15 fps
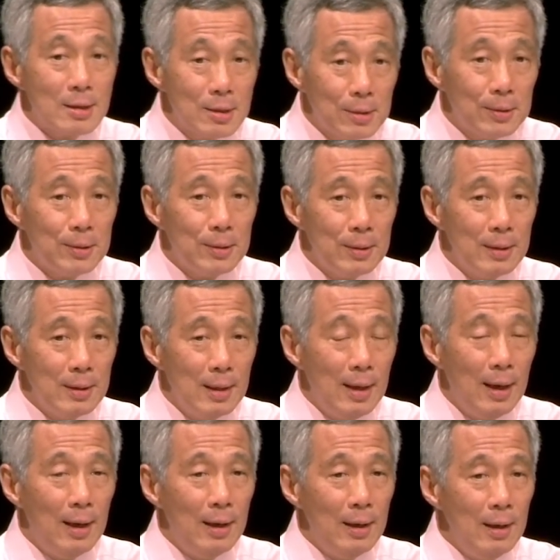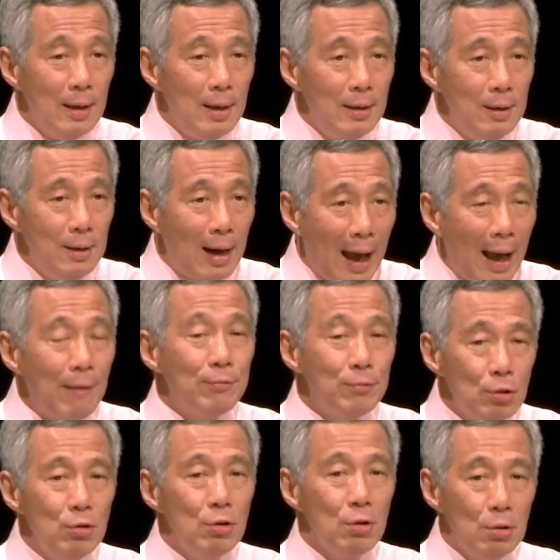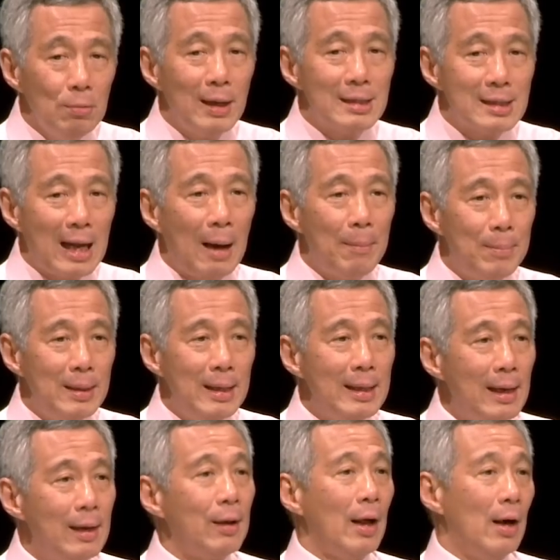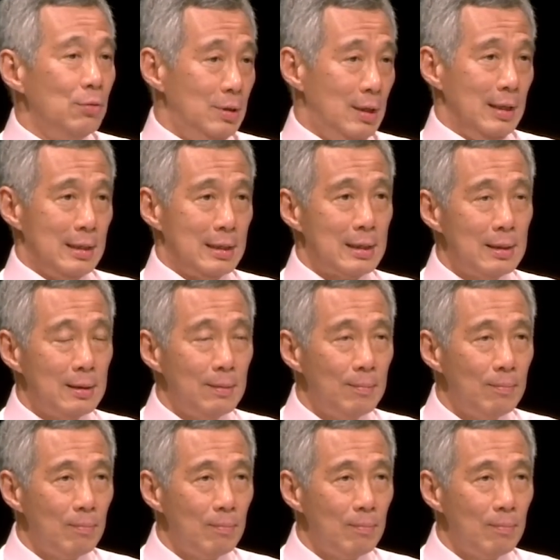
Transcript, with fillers: So you have to know what's happening around us.